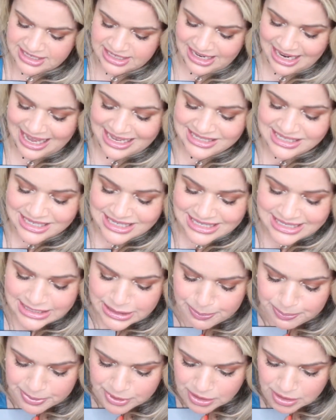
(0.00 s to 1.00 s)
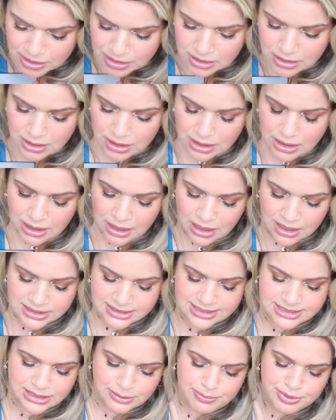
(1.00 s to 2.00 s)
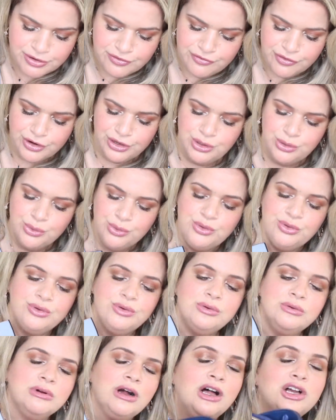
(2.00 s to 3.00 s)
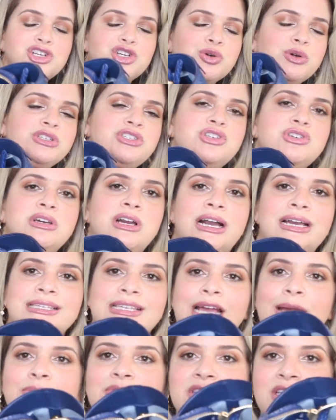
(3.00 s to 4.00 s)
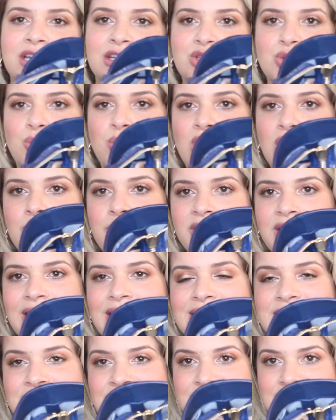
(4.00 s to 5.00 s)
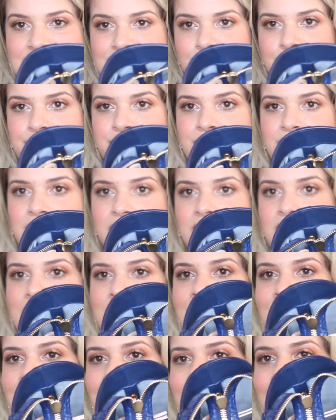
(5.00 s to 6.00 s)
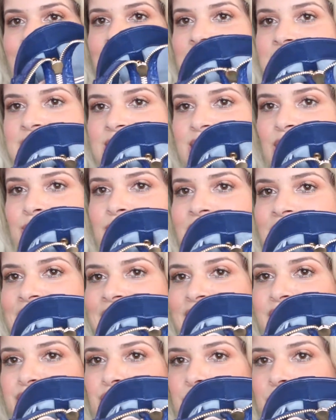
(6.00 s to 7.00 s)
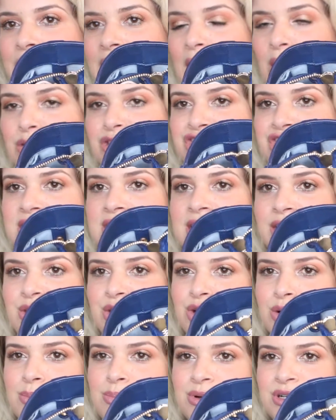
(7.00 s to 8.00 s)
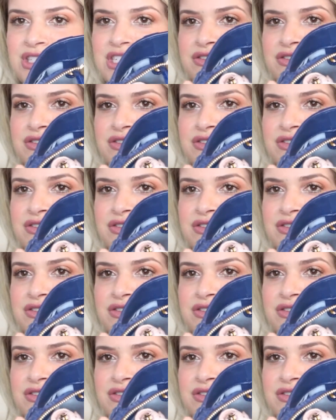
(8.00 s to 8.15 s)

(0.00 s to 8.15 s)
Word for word: And it has a zipper, a zipper for you to, I'll show it to you guys empty as well, but it has a zipper, it has some like little pouches that you can put